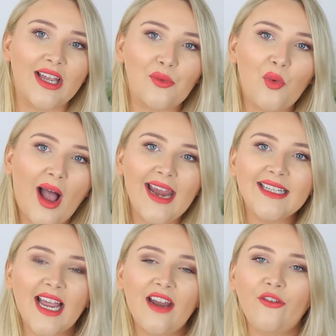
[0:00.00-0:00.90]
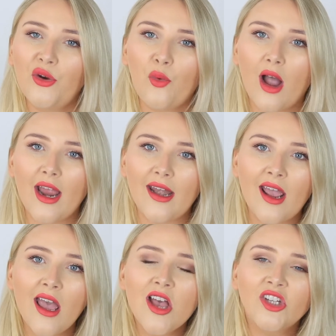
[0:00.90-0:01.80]
Like, why is
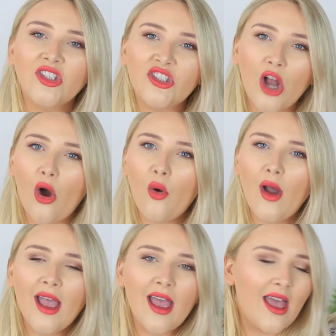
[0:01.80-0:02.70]
everyone so